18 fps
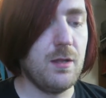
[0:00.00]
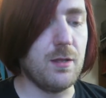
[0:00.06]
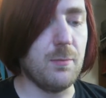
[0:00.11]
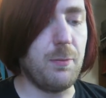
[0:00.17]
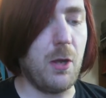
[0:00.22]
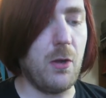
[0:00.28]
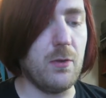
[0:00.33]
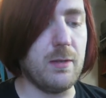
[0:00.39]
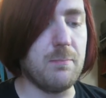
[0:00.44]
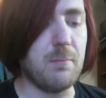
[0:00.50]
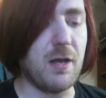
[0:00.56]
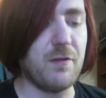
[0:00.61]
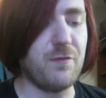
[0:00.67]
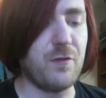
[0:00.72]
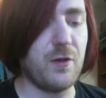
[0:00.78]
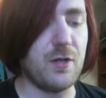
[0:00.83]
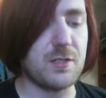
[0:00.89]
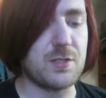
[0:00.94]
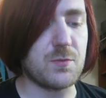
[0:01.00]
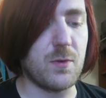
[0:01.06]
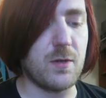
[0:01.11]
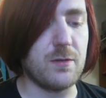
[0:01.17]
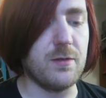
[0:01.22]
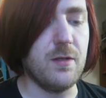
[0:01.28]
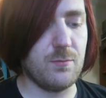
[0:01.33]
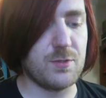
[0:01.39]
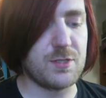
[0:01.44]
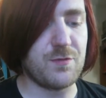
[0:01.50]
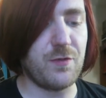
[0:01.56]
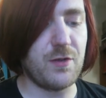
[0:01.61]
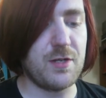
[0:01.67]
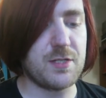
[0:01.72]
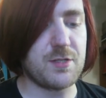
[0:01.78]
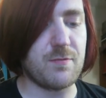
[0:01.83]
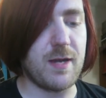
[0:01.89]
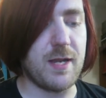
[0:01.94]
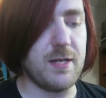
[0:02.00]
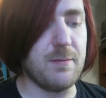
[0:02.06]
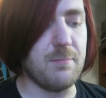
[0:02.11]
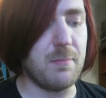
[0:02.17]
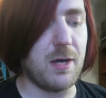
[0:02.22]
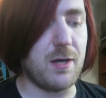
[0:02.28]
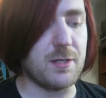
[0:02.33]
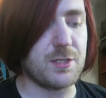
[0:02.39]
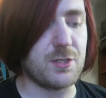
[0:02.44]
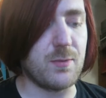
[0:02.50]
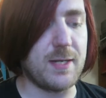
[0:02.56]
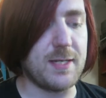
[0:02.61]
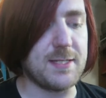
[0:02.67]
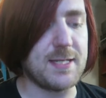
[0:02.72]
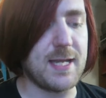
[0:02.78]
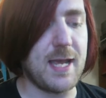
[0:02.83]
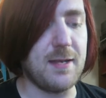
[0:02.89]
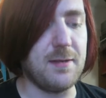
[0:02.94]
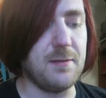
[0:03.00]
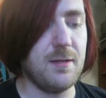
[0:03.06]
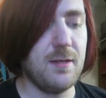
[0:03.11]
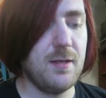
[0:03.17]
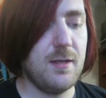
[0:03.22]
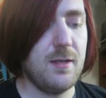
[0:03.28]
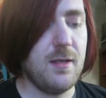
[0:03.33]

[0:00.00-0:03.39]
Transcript: The poem, my first one, was first written in March 2010.